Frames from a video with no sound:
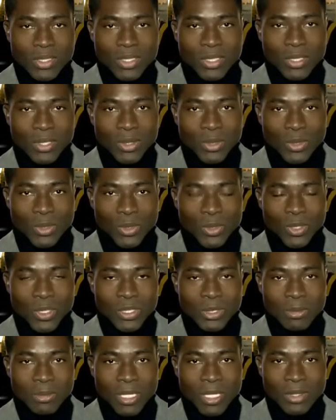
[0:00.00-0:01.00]
So
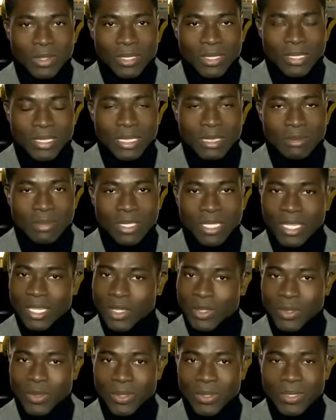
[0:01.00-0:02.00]
Chris Mary, it seems like,
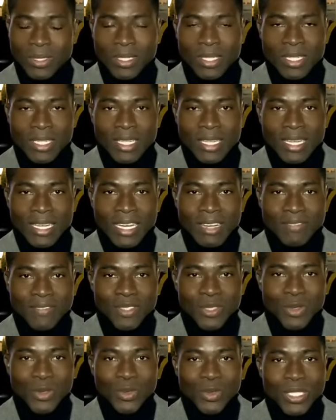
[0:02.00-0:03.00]
we will
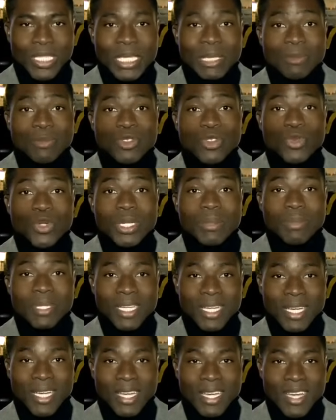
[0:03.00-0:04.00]
have to keep
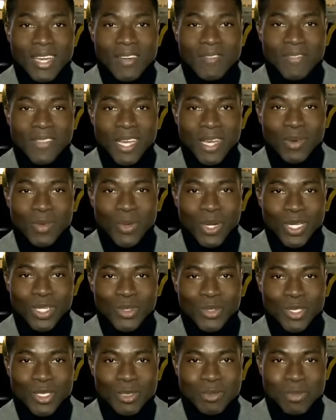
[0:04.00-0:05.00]
dreaming of that
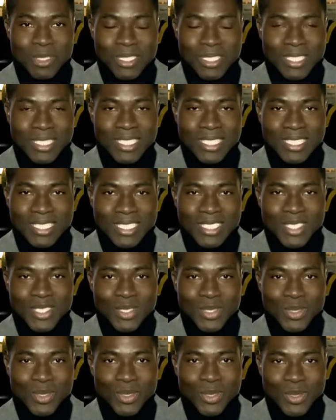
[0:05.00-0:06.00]
white Christmas, at least least
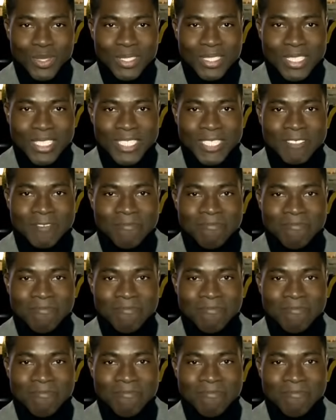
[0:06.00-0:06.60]
here in New York City.